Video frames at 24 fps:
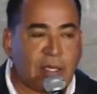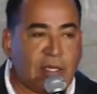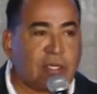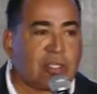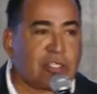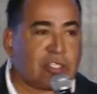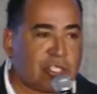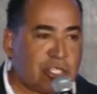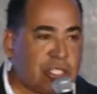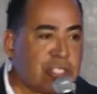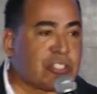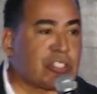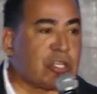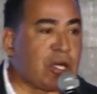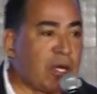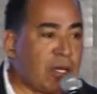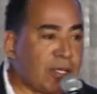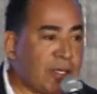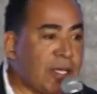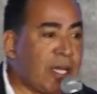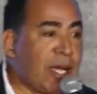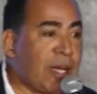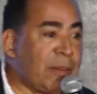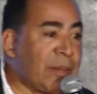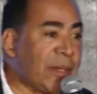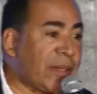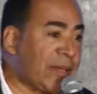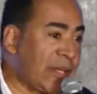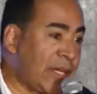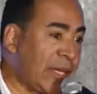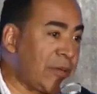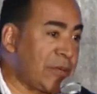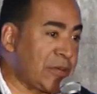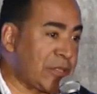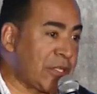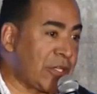she saw it coming, that
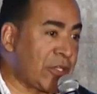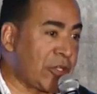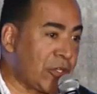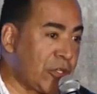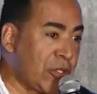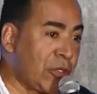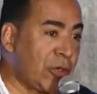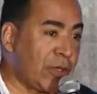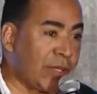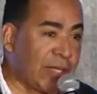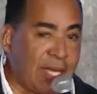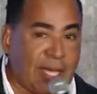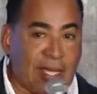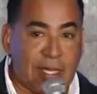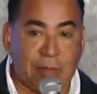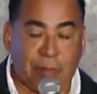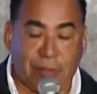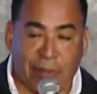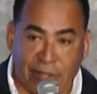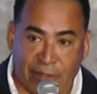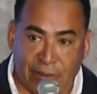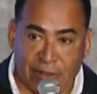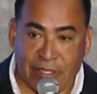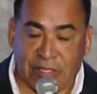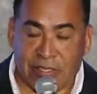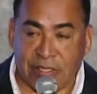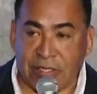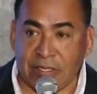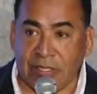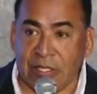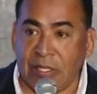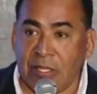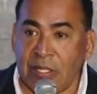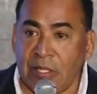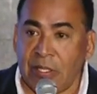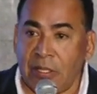he was going to do it. Katy Perry's
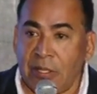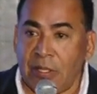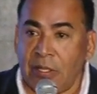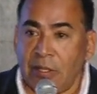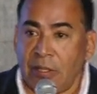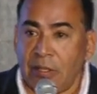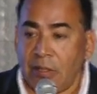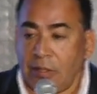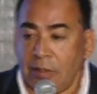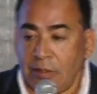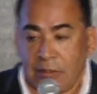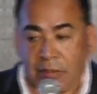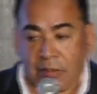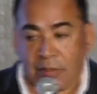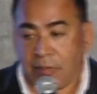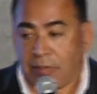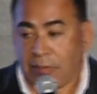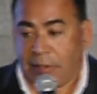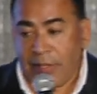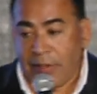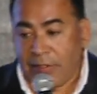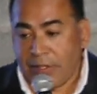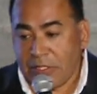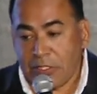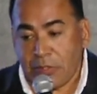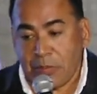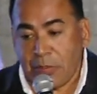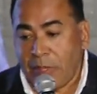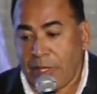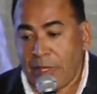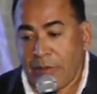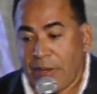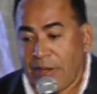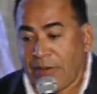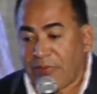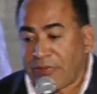parents, my
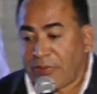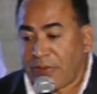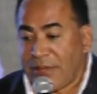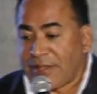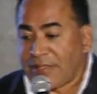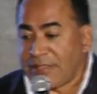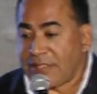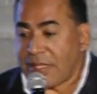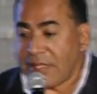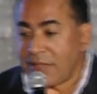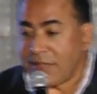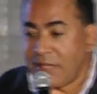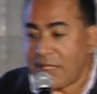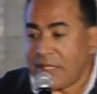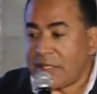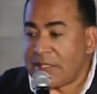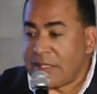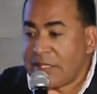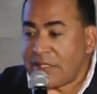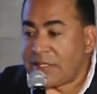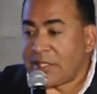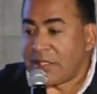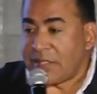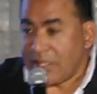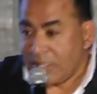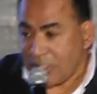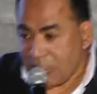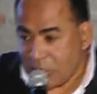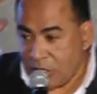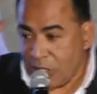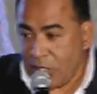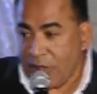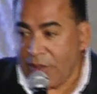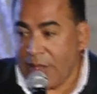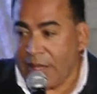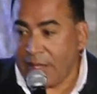great friends, they said they
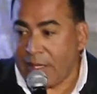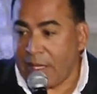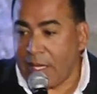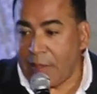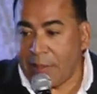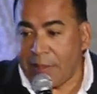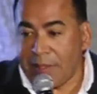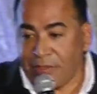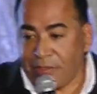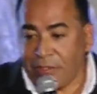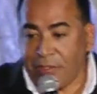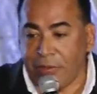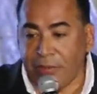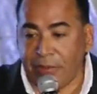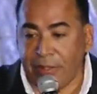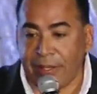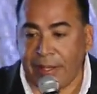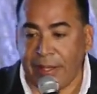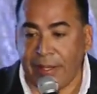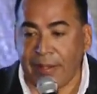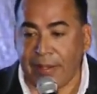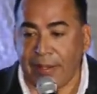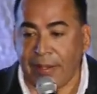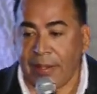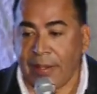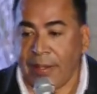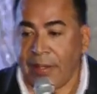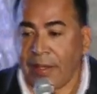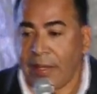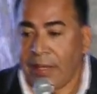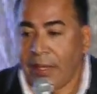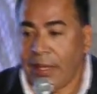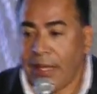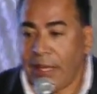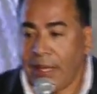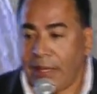saw that coming too.
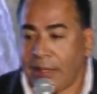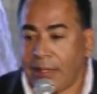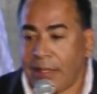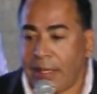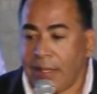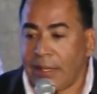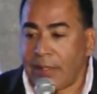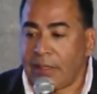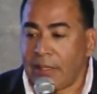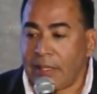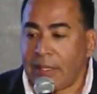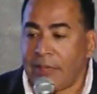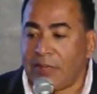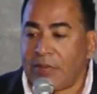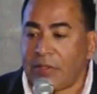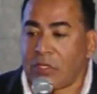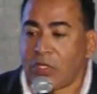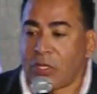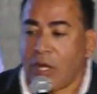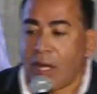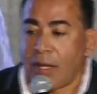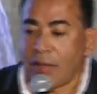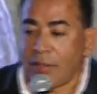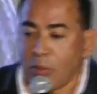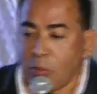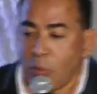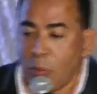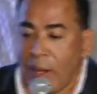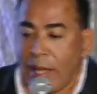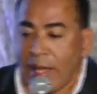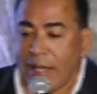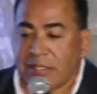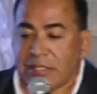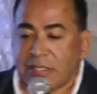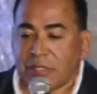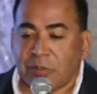And even Dawn
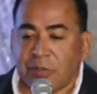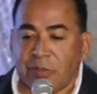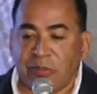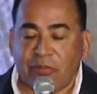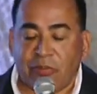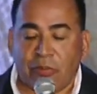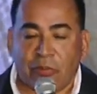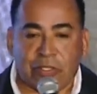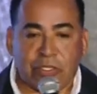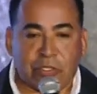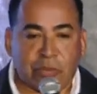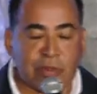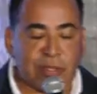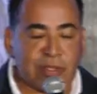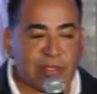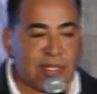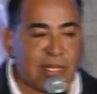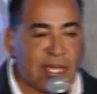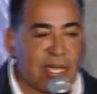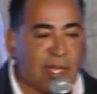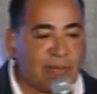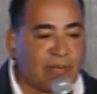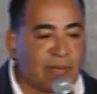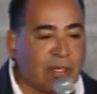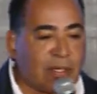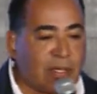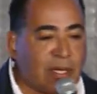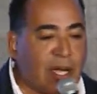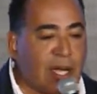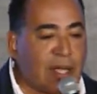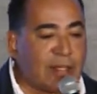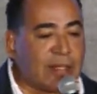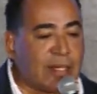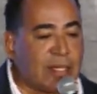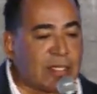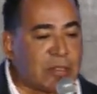DeWest, before she went to heaven,
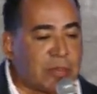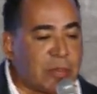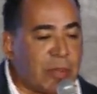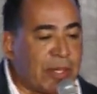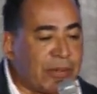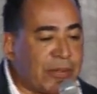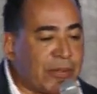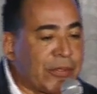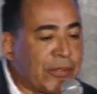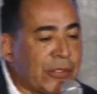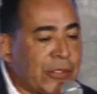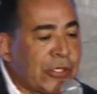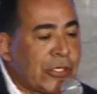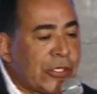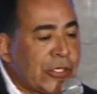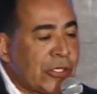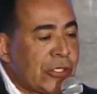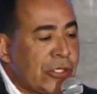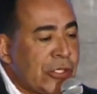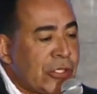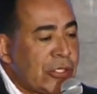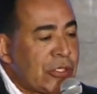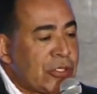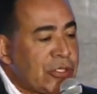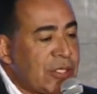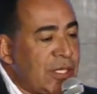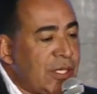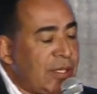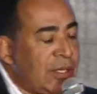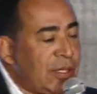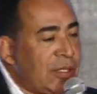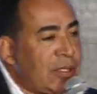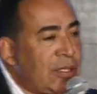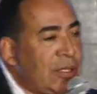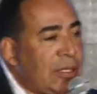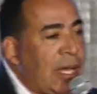Kanye's mother,
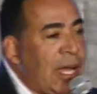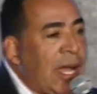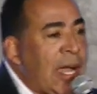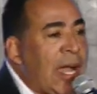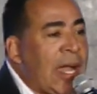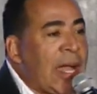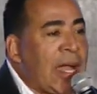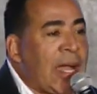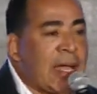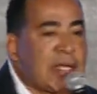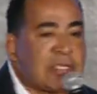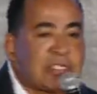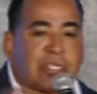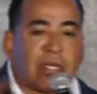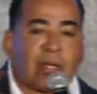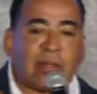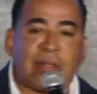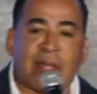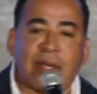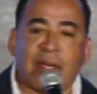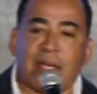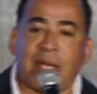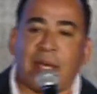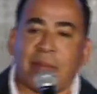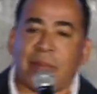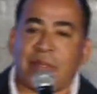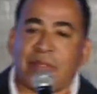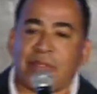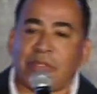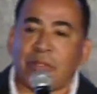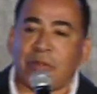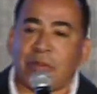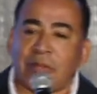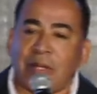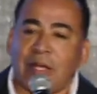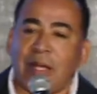said, I saw that coming
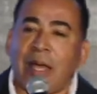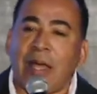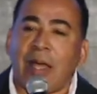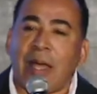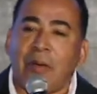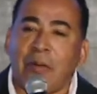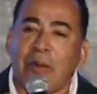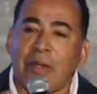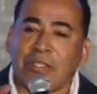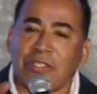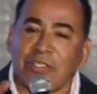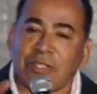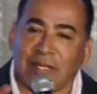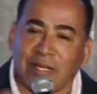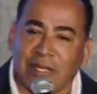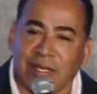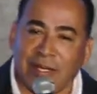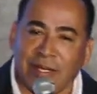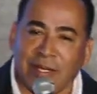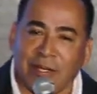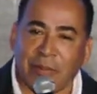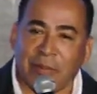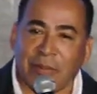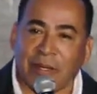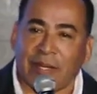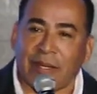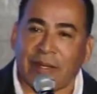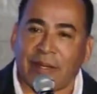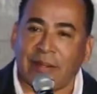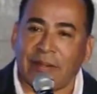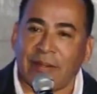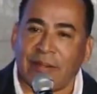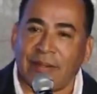too. Now, I want you to hear me.